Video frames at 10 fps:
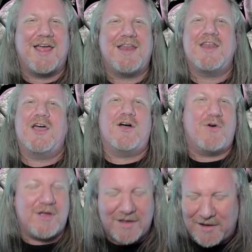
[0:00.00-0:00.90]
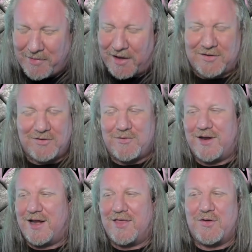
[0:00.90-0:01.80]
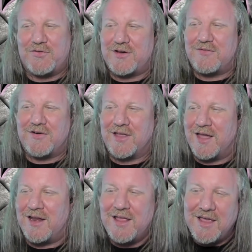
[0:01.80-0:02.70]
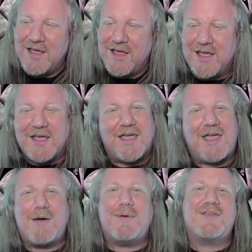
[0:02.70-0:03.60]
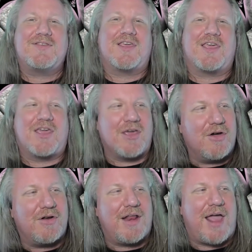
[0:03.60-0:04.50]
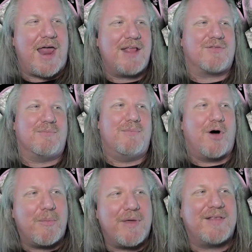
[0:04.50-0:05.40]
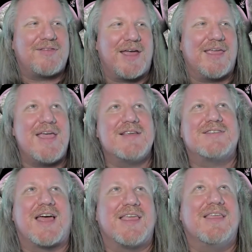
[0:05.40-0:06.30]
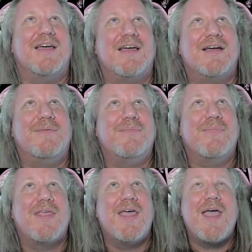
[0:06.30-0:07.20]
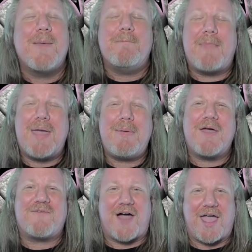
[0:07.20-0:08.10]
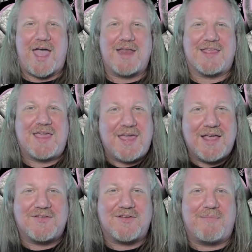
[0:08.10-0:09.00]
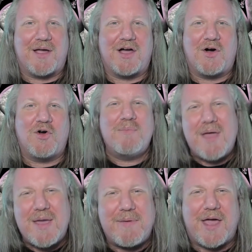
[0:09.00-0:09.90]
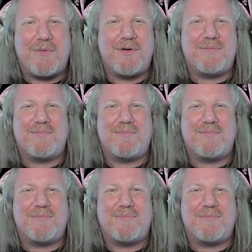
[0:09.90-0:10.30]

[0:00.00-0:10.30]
no, I'm not doing any of those ever again. It was cute. It had its moments. I guess maybe if I had kids of my own, maybe I would